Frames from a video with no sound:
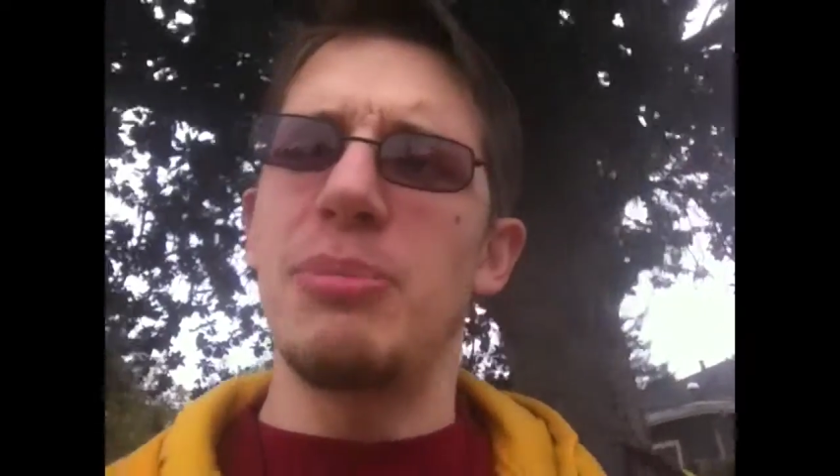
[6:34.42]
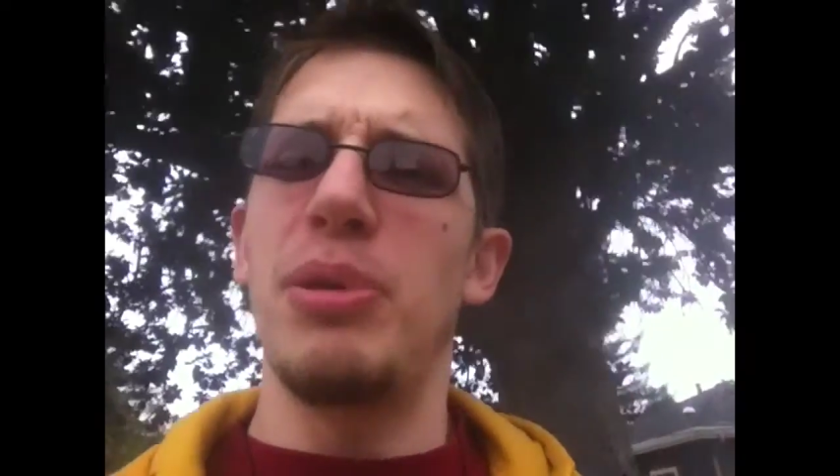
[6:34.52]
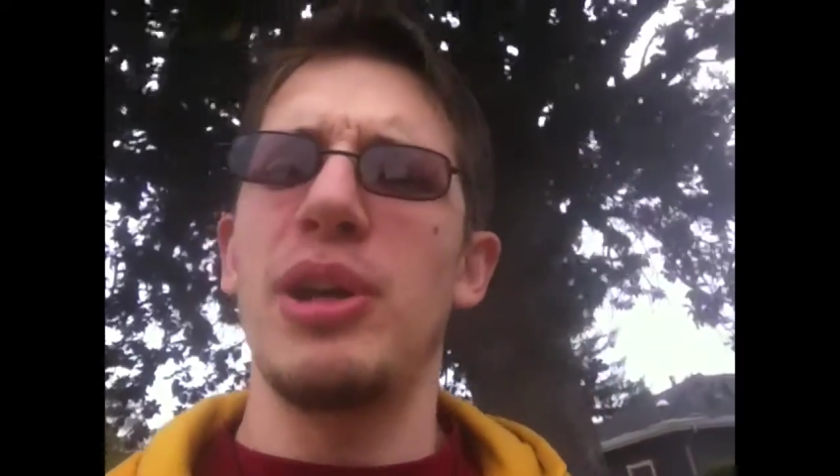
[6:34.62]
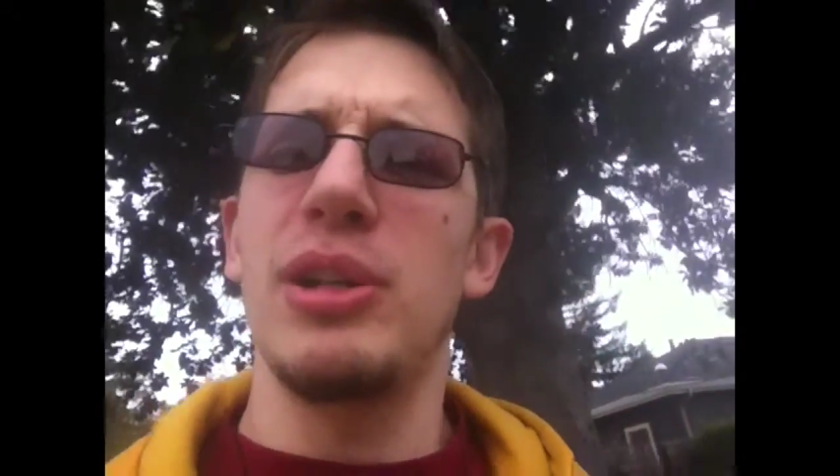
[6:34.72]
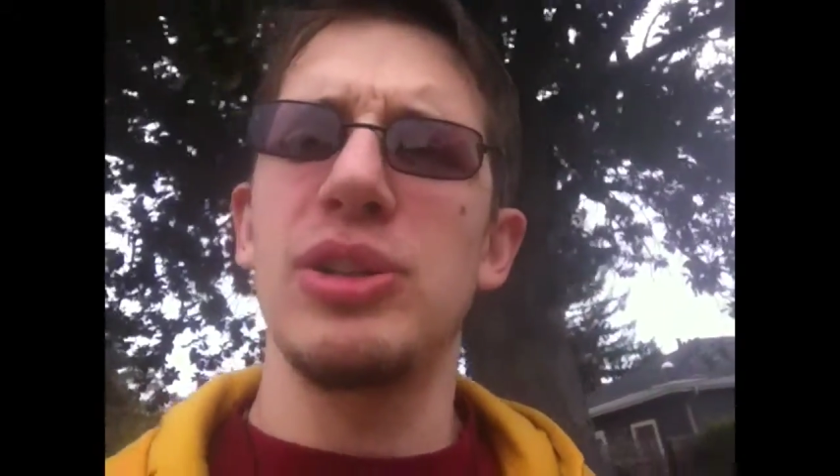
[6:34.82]

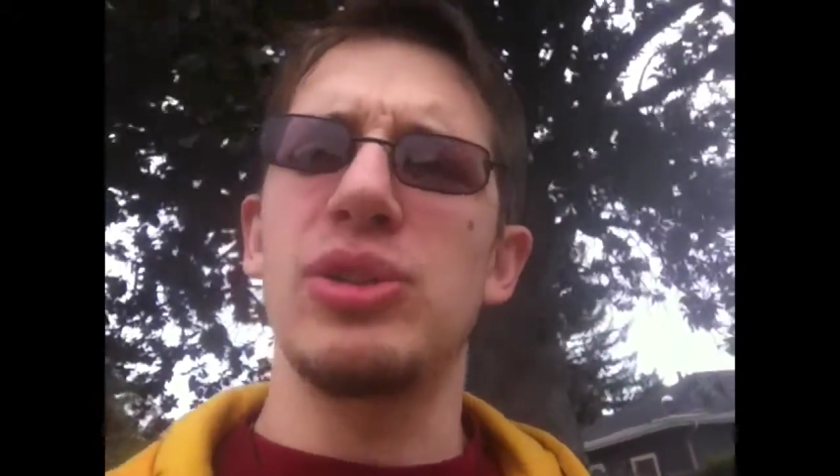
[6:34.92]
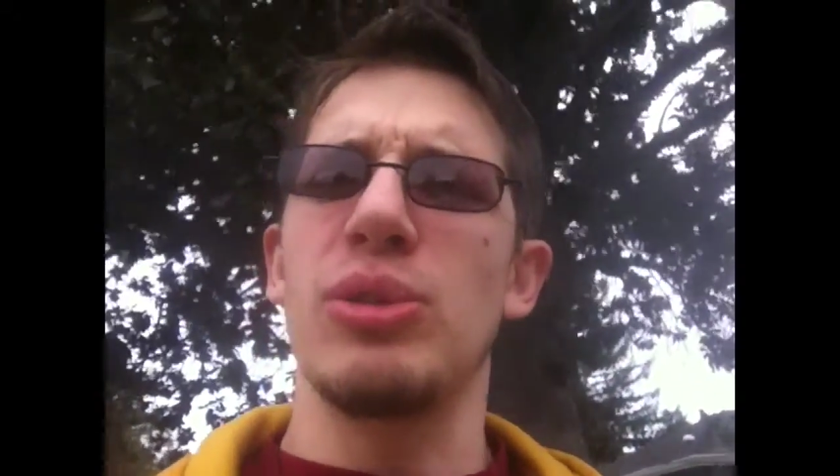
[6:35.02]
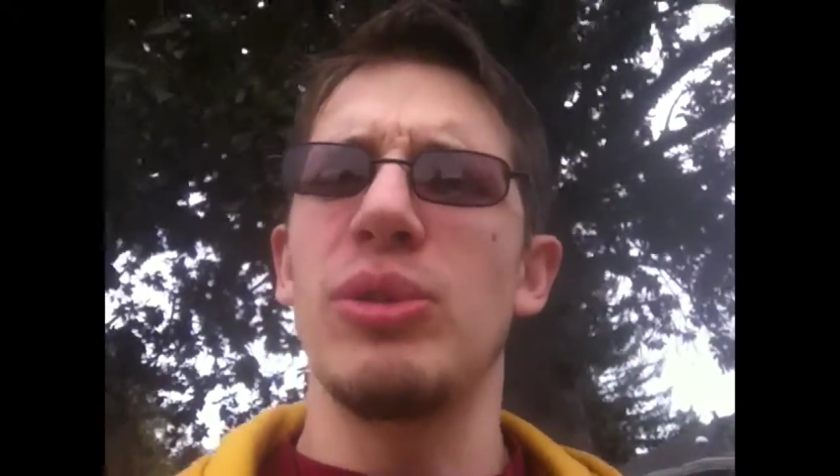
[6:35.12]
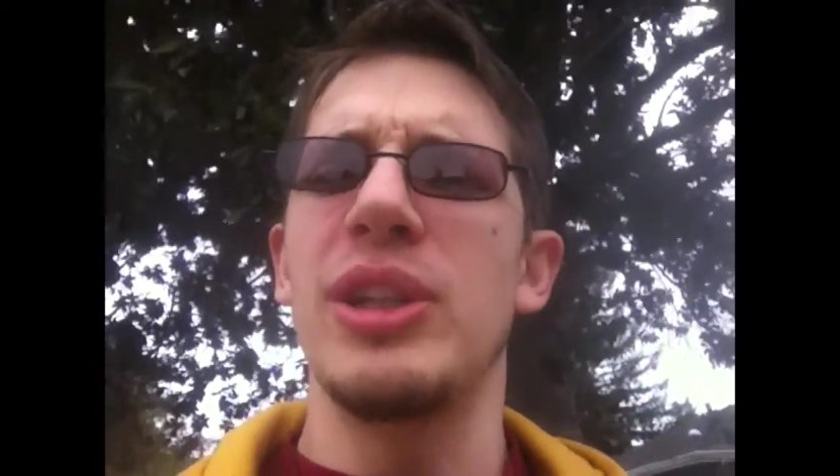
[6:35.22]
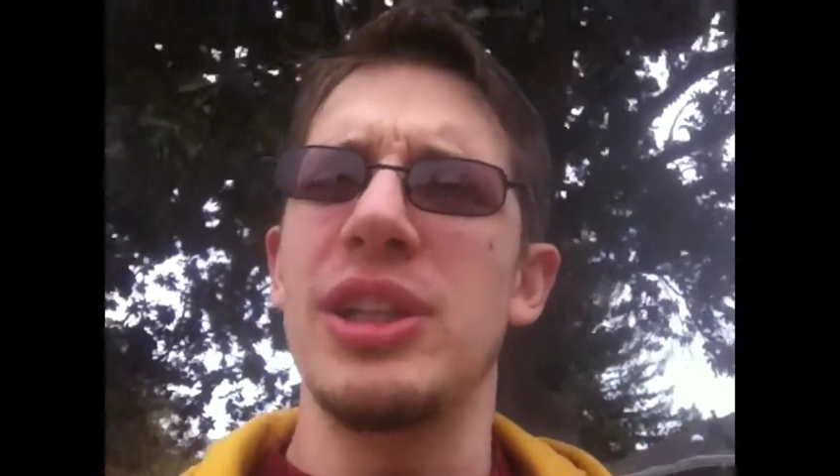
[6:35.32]
a
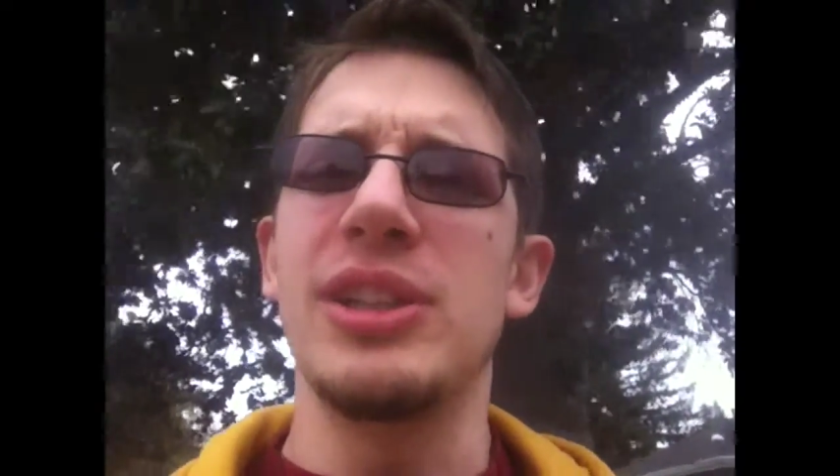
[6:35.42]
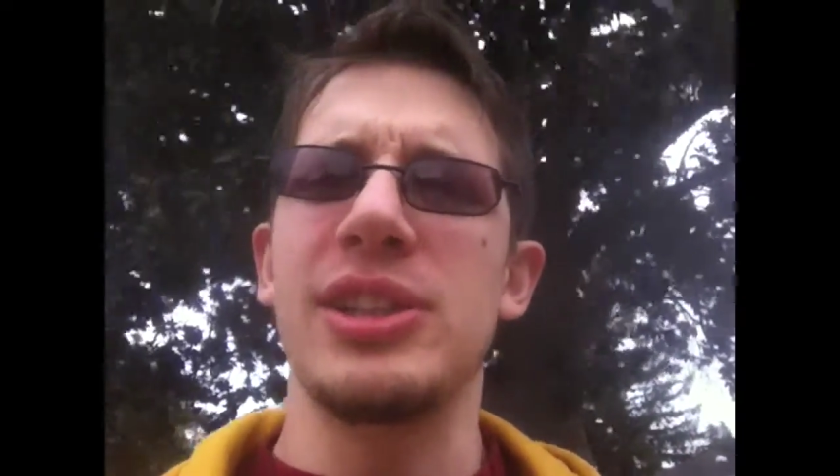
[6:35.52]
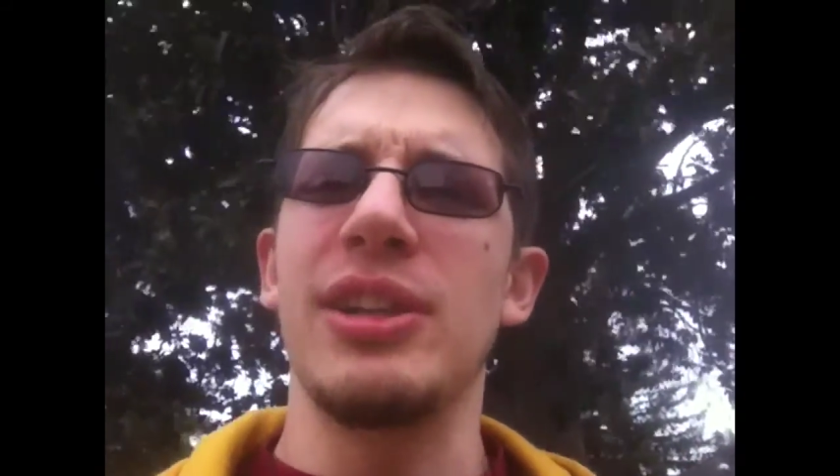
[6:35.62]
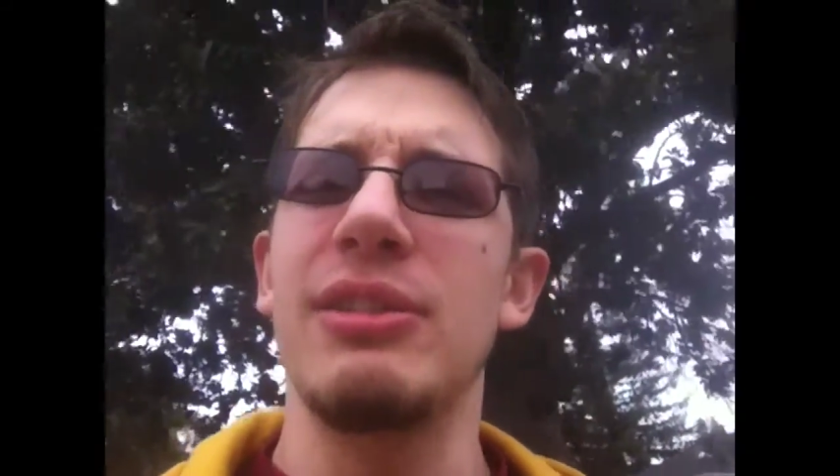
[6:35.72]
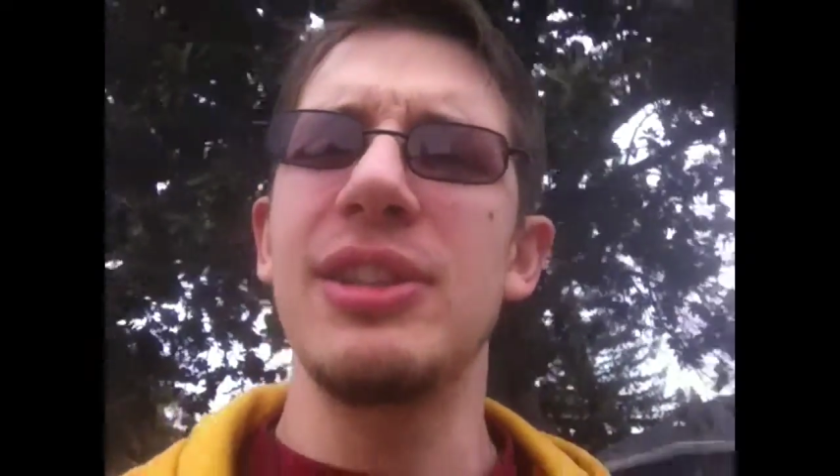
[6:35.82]
story in the
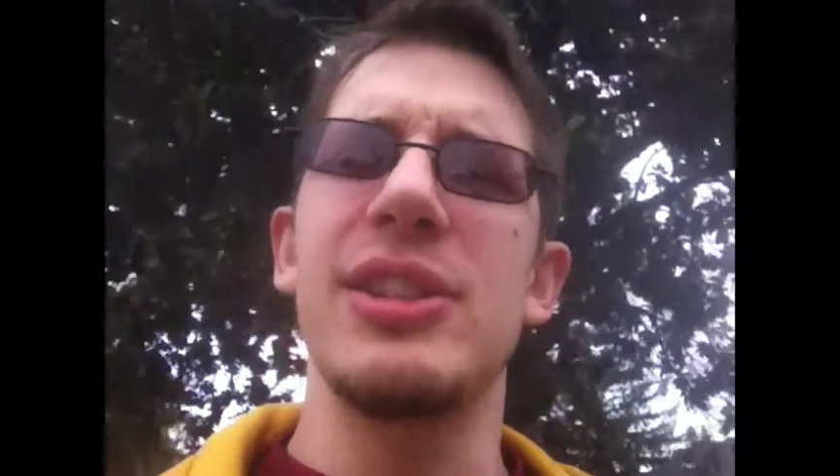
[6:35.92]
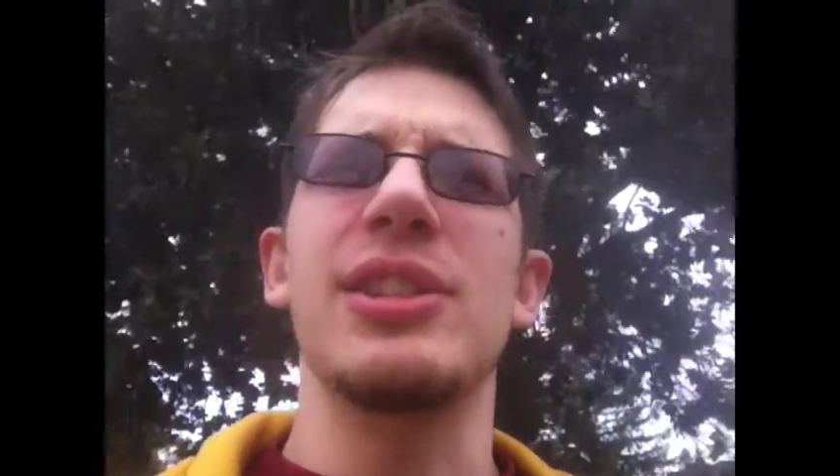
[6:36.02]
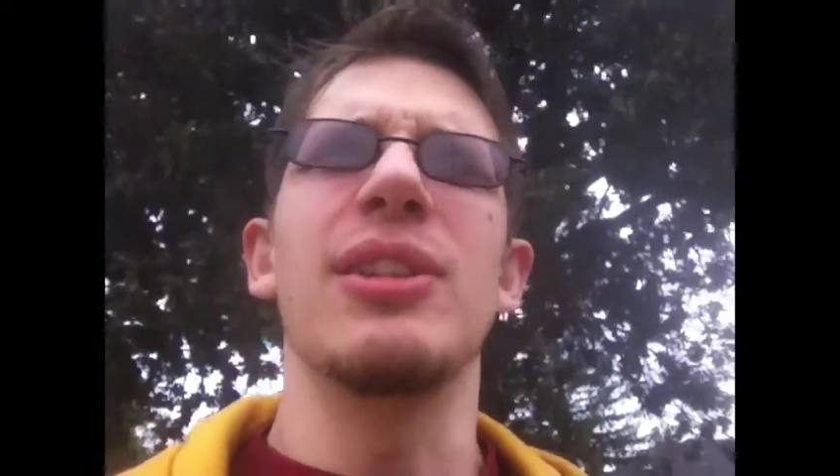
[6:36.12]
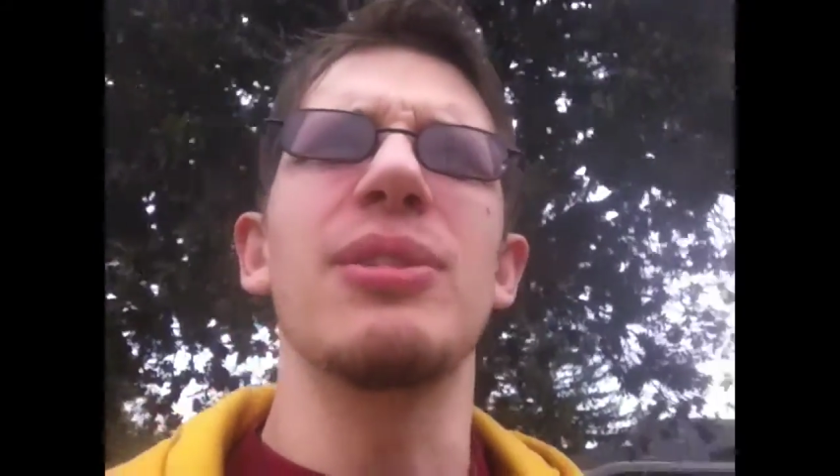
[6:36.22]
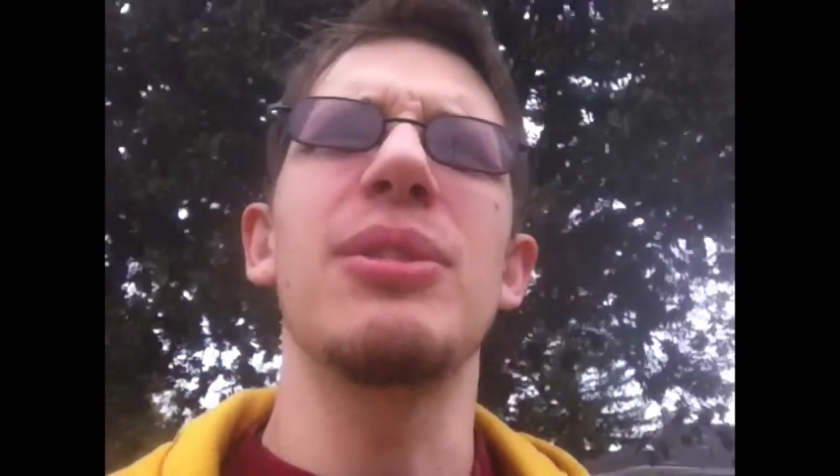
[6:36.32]
series, you
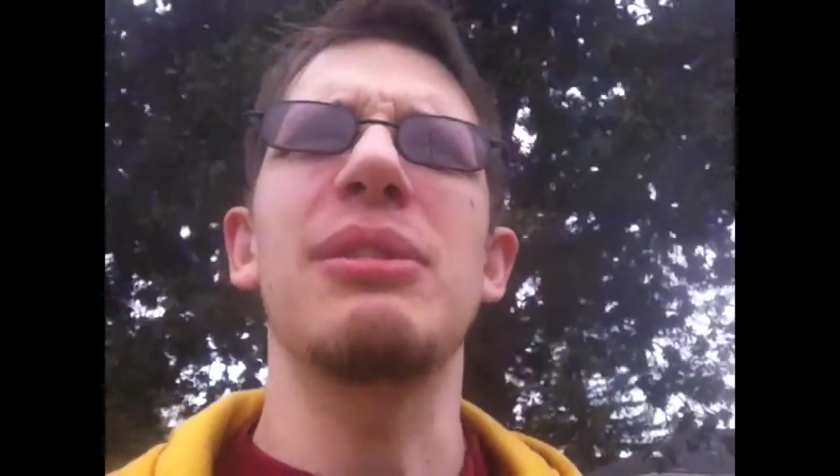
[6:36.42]
know.